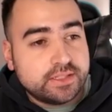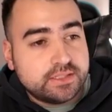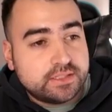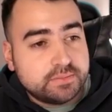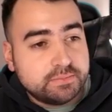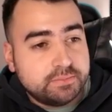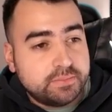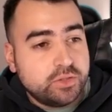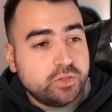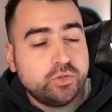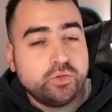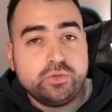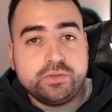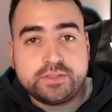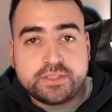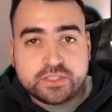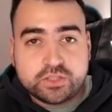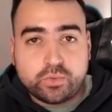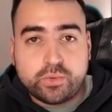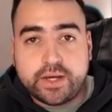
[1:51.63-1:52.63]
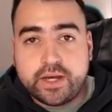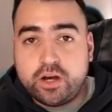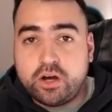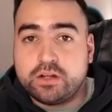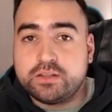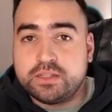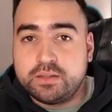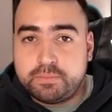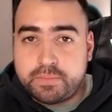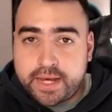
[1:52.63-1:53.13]
this blue square
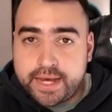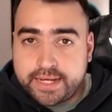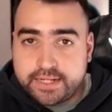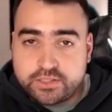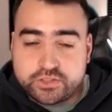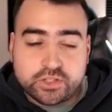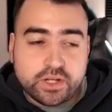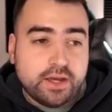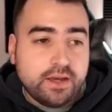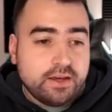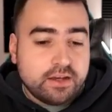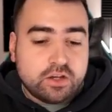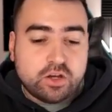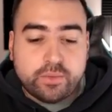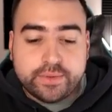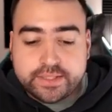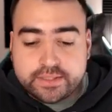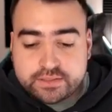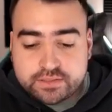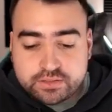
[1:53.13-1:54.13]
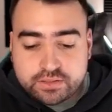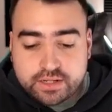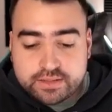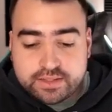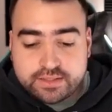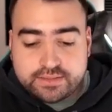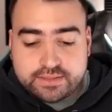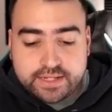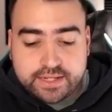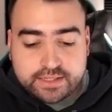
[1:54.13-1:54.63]
on the page. Going inside
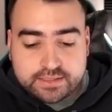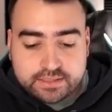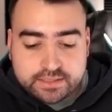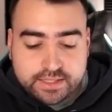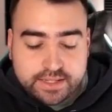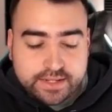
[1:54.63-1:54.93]
the text